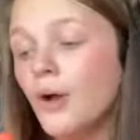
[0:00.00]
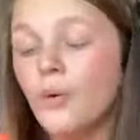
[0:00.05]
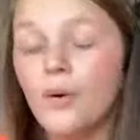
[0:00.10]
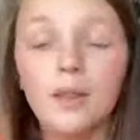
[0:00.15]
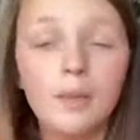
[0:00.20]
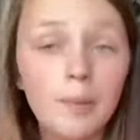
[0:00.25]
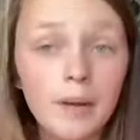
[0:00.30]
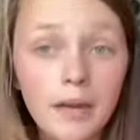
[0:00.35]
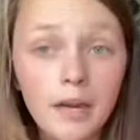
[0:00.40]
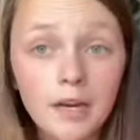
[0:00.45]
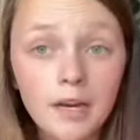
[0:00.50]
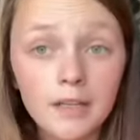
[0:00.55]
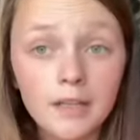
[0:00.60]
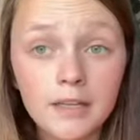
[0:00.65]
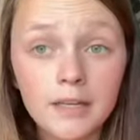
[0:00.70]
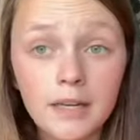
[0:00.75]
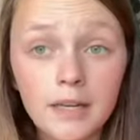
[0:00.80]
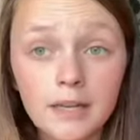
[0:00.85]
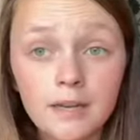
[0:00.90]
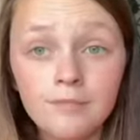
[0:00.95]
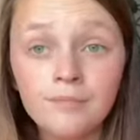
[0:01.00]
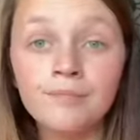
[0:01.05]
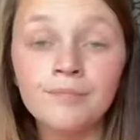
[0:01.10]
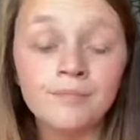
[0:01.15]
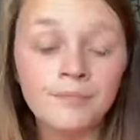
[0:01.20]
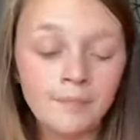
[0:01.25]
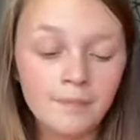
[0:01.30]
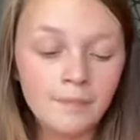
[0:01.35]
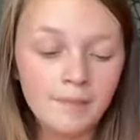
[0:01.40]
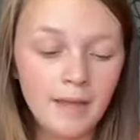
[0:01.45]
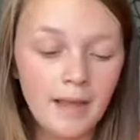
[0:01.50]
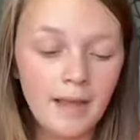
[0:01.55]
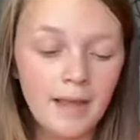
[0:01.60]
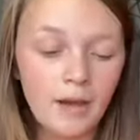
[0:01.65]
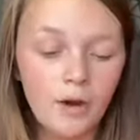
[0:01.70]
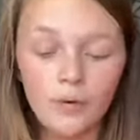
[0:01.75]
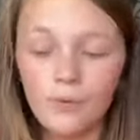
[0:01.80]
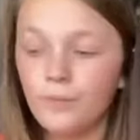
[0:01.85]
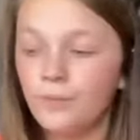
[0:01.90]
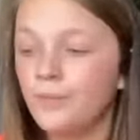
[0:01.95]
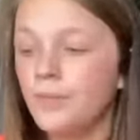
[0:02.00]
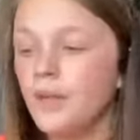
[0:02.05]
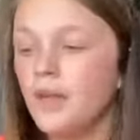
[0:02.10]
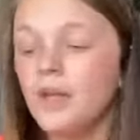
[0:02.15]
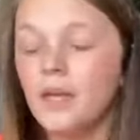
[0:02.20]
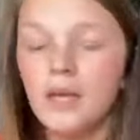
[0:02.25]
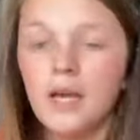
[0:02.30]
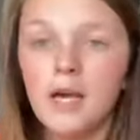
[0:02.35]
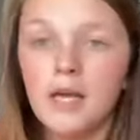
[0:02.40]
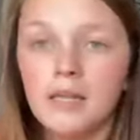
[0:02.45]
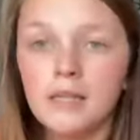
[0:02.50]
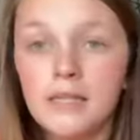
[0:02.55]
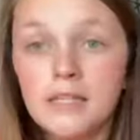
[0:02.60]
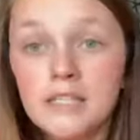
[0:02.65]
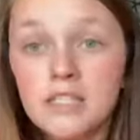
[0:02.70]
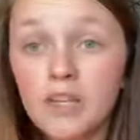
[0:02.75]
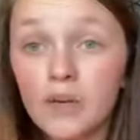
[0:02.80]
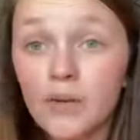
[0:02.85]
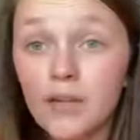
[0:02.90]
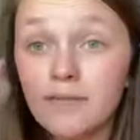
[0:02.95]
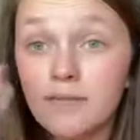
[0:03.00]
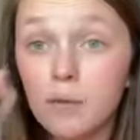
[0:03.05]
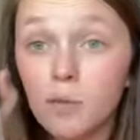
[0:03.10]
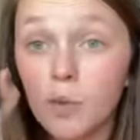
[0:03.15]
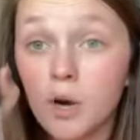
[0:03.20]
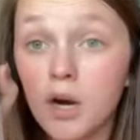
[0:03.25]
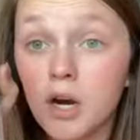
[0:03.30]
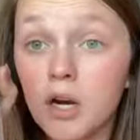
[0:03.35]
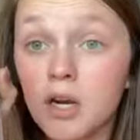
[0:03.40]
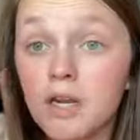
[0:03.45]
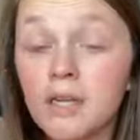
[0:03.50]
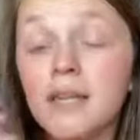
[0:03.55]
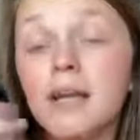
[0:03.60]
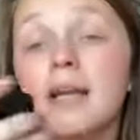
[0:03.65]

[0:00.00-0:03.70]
Well, apparently now, this don't even work.